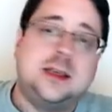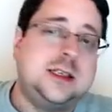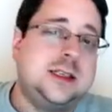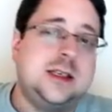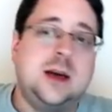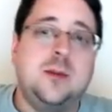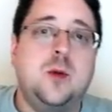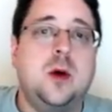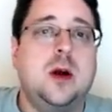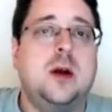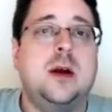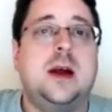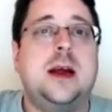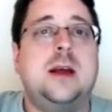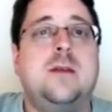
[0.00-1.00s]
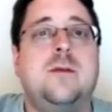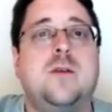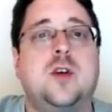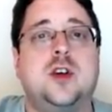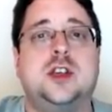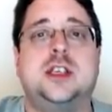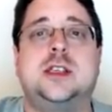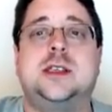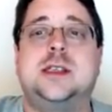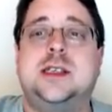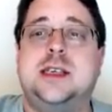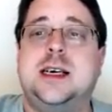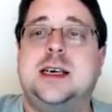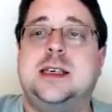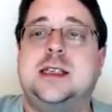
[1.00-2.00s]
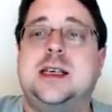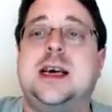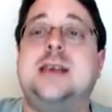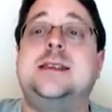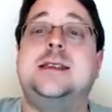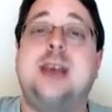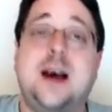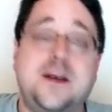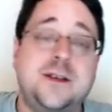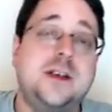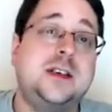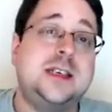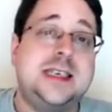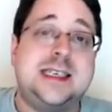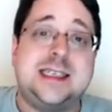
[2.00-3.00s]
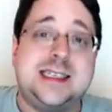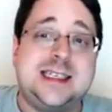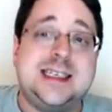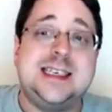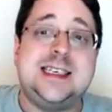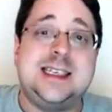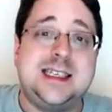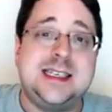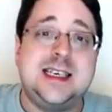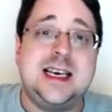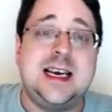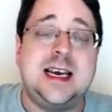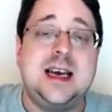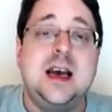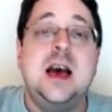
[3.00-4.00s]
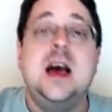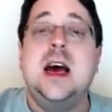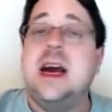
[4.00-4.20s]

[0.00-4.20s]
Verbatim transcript: somewhere in version 6 and definitely in CC,